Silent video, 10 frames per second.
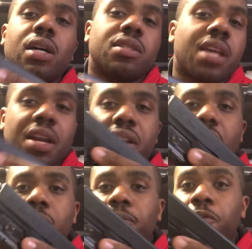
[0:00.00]

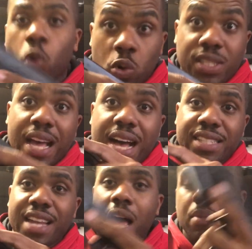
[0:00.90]
secondary full size
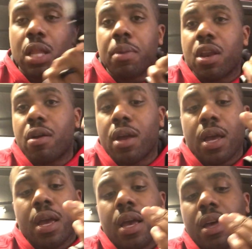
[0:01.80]
9mm.
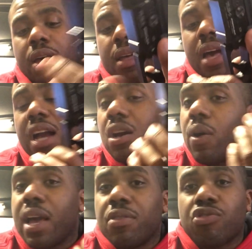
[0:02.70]
I can go
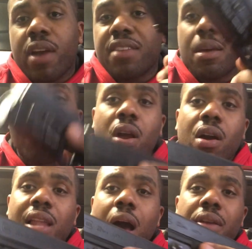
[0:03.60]
ahead and change that
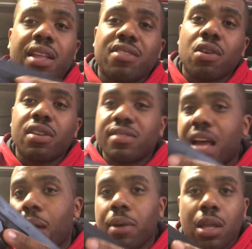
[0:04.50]
barrel out, insert this
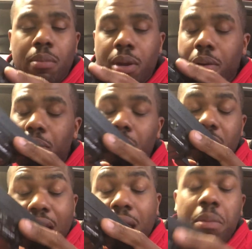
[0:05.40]

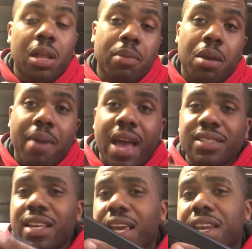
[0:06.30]
9mm
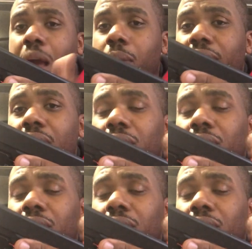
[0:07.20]
magazine. Now I have